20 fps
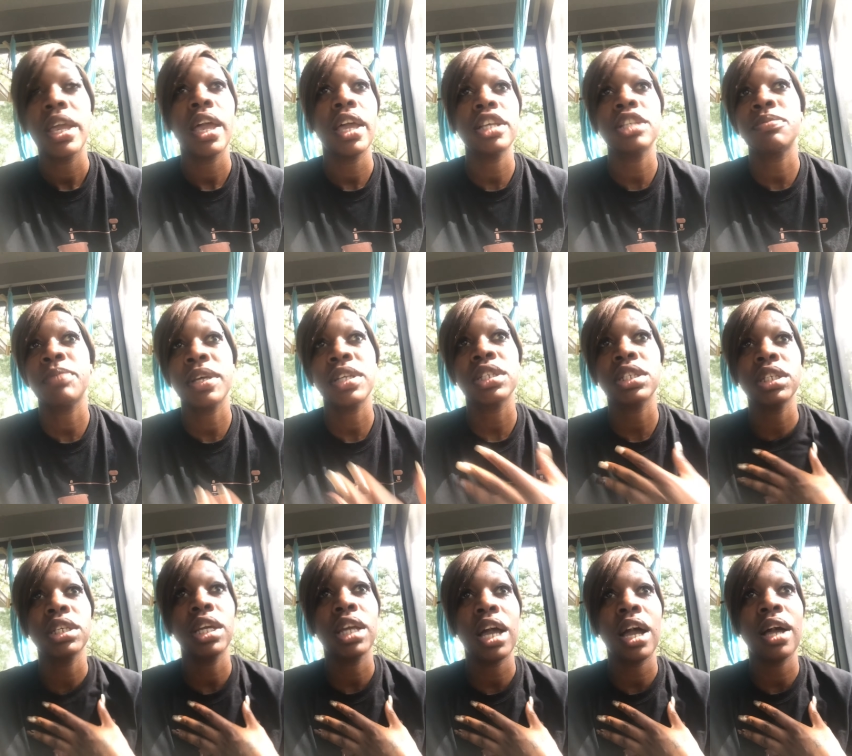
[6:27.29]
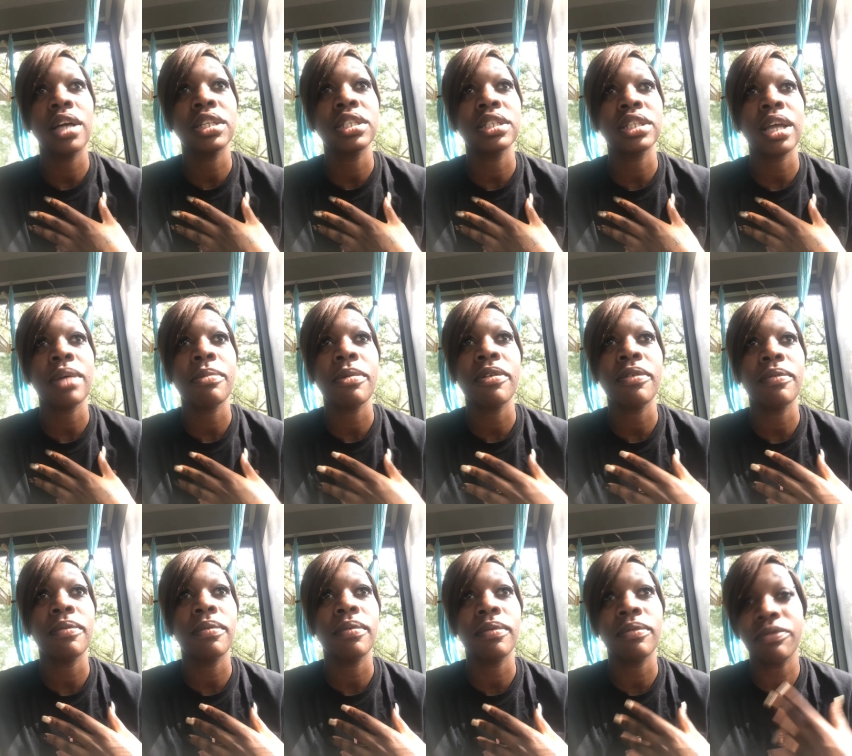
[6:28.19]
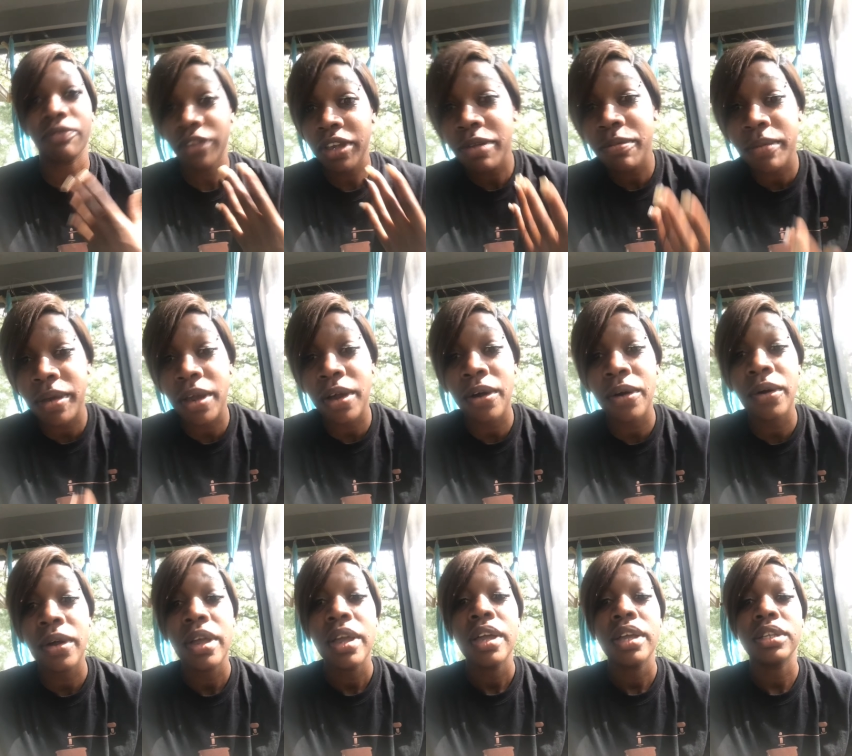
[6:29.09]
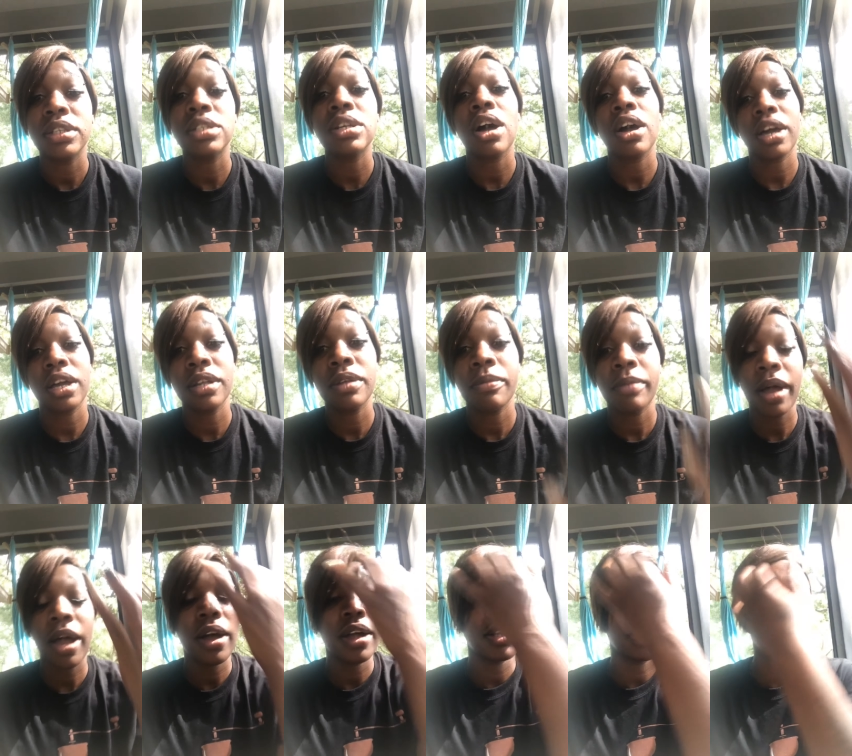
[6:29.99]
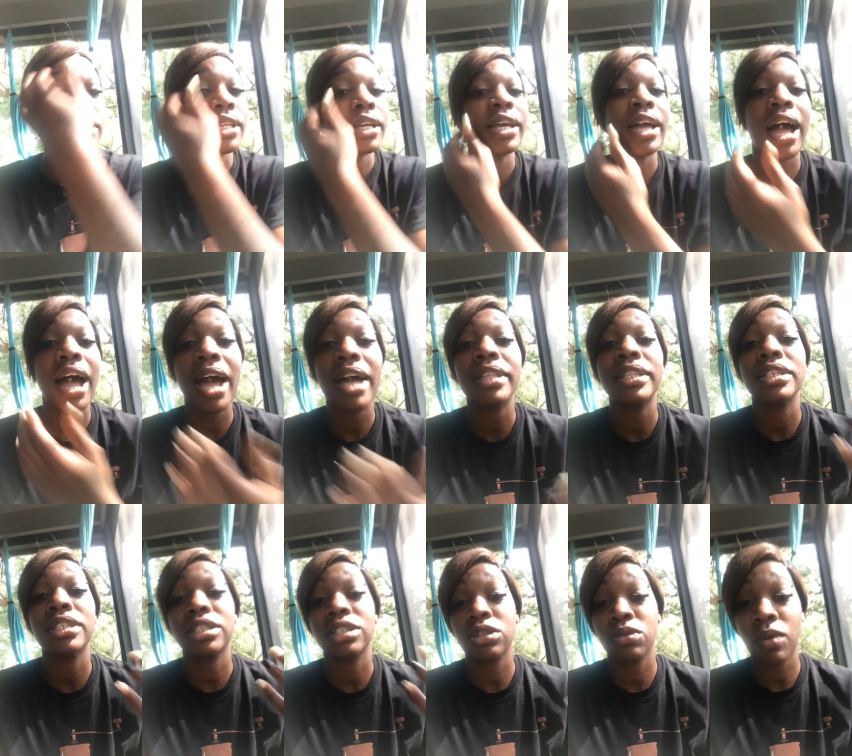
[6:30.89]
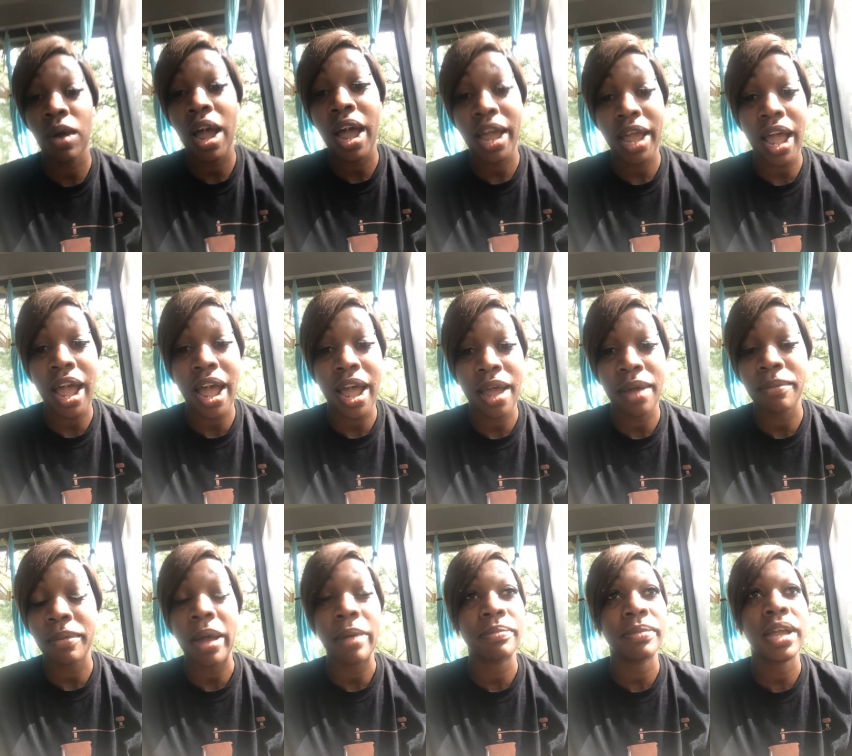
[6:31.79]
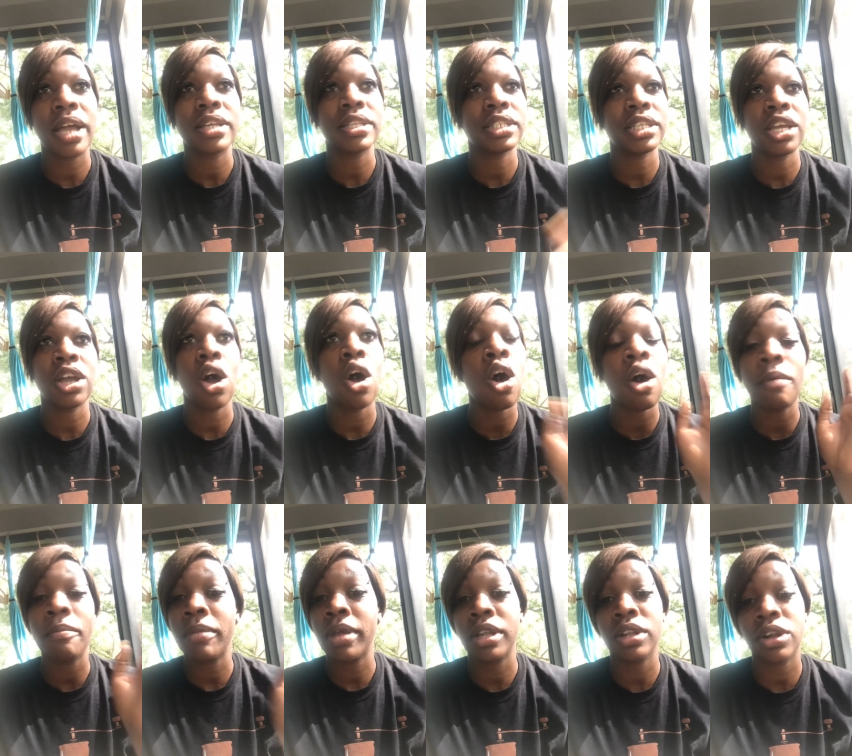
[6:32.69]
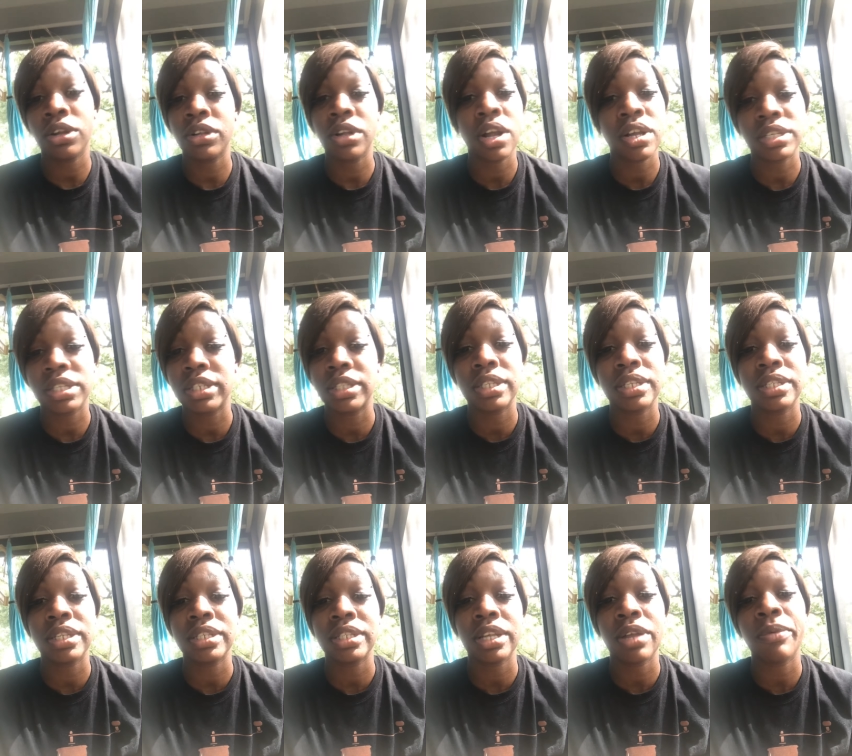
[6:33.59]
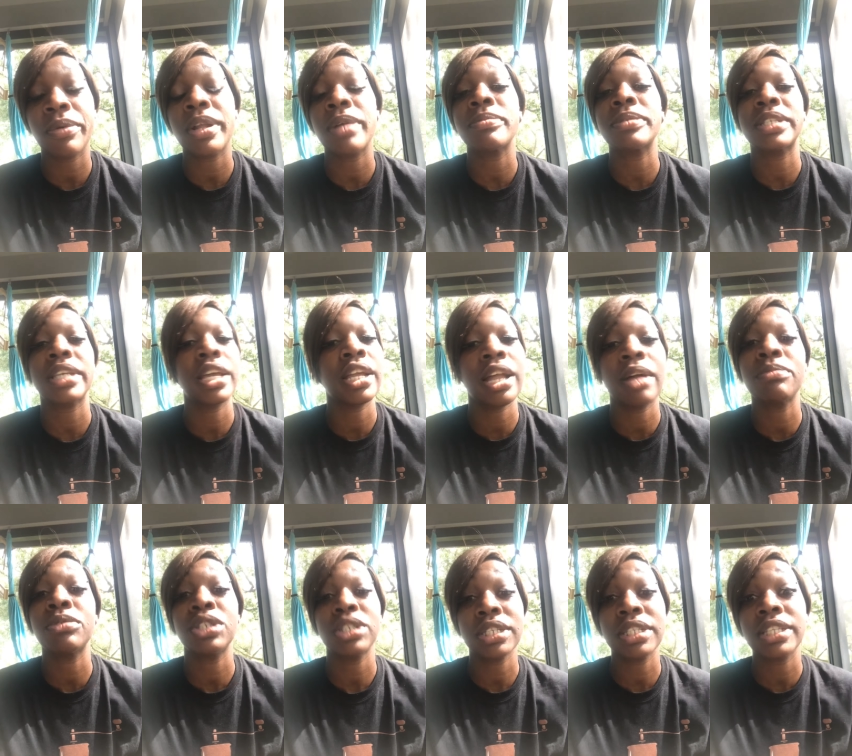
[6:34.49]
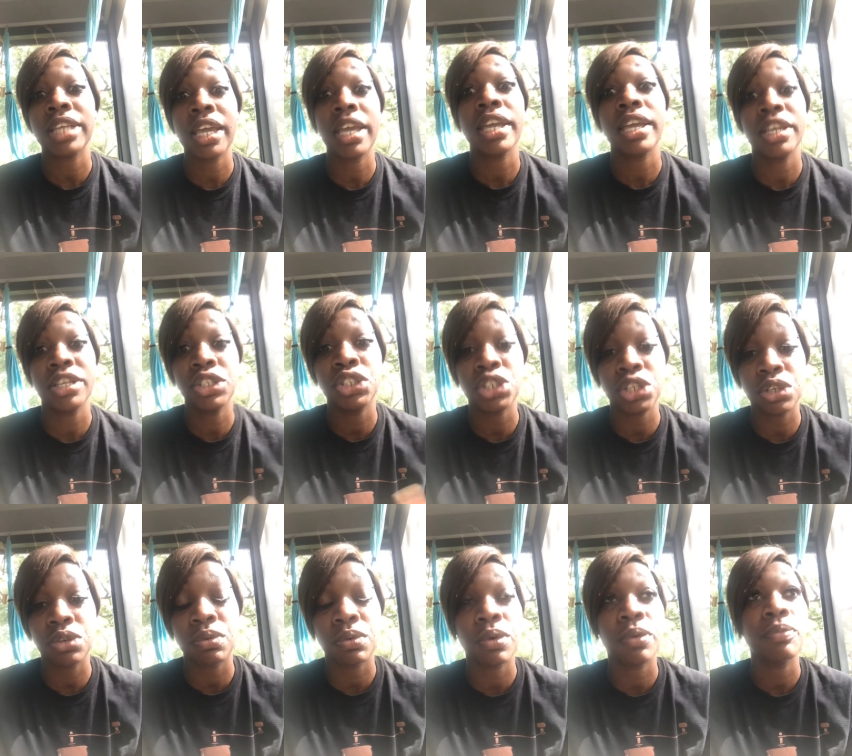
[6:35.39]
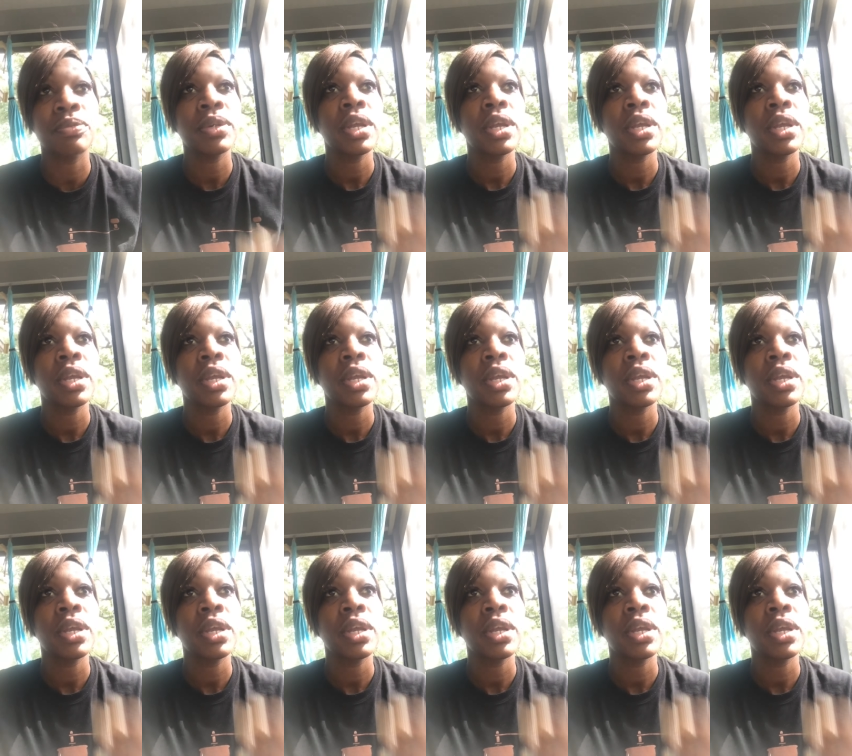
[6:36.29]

especially since I'm a female talking about another guy, this is why I'm not saying all men are narcissists, that's not what I'm saying, I'm just saying in general.